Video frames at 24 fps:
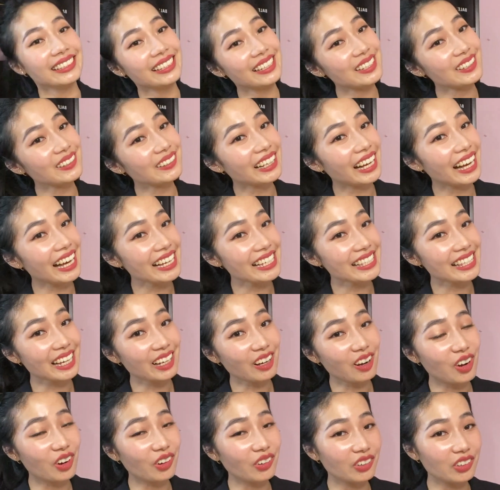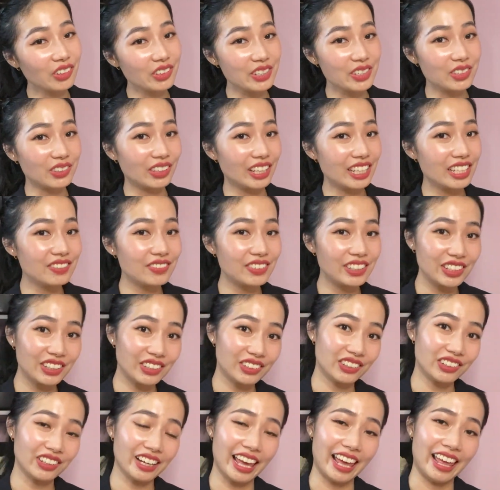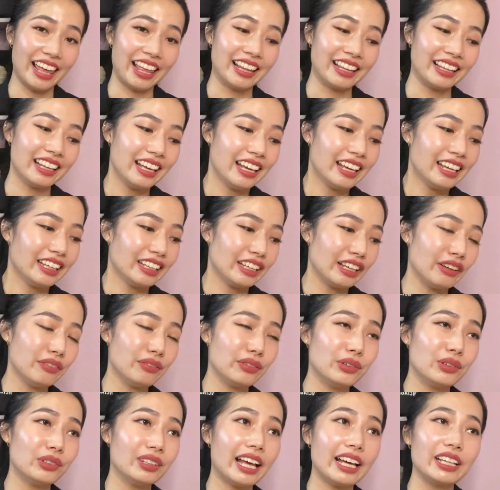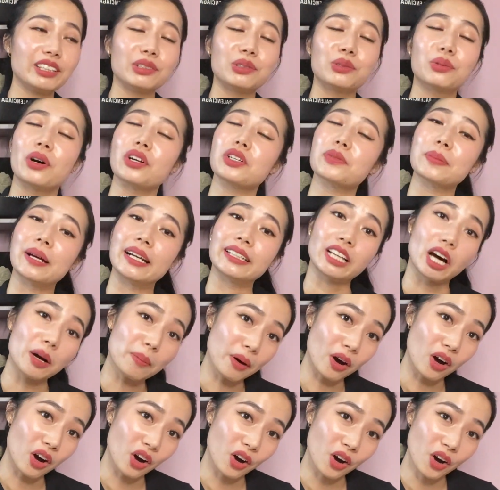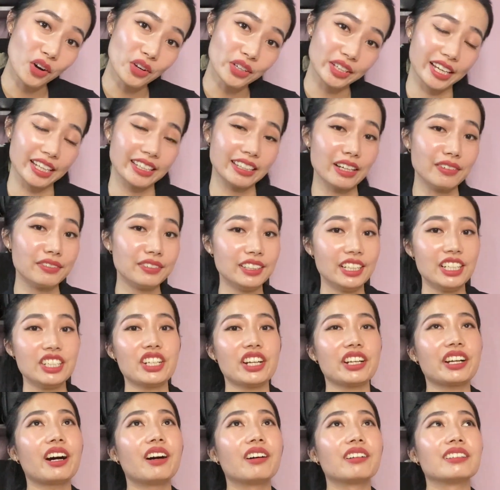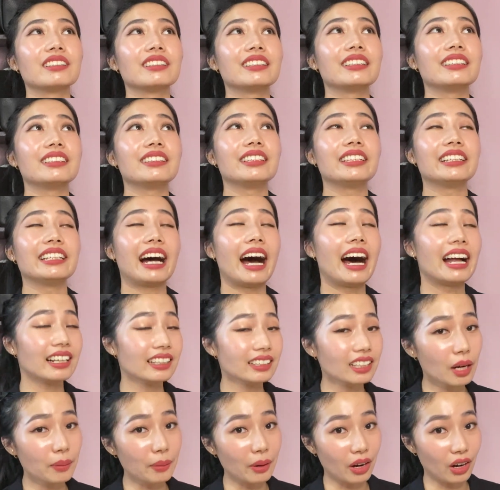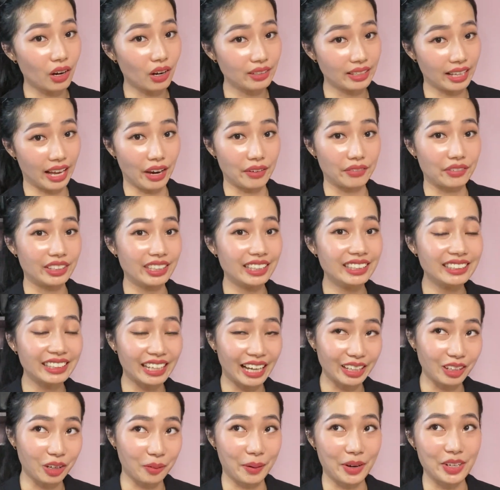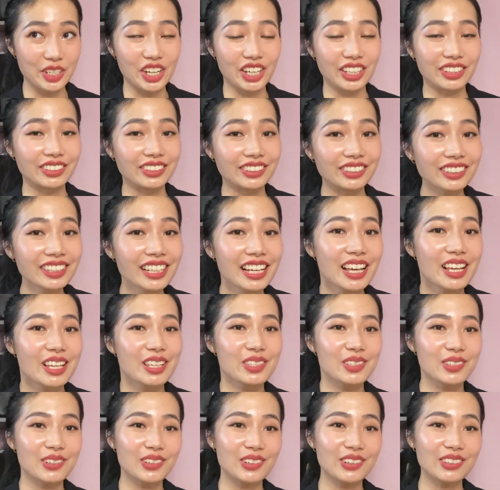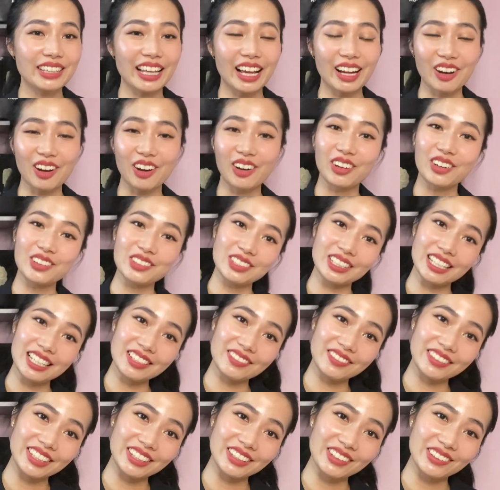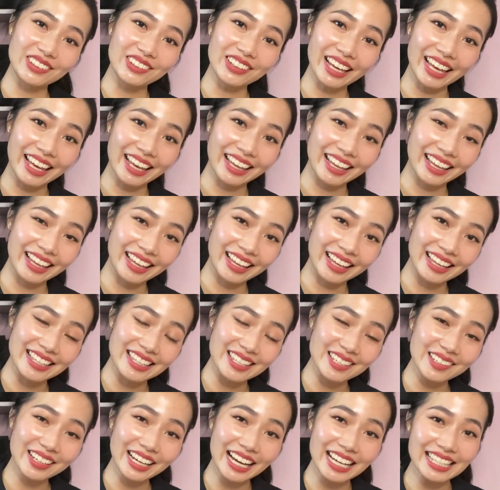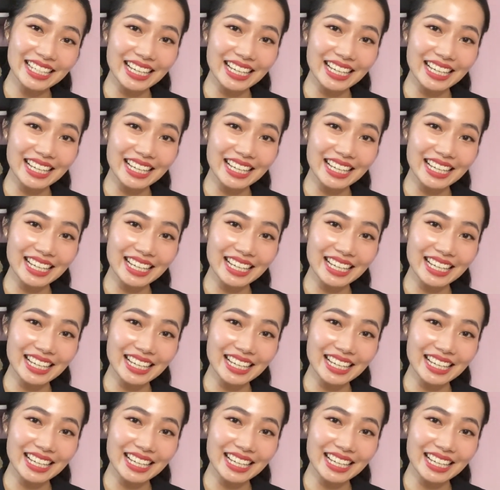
So guys, that concludes today's video, and if you like to watch my Taobao haul, you can definitely check out the other Taobao haul that I've already done on my channel. So that concludes today's video and see you guys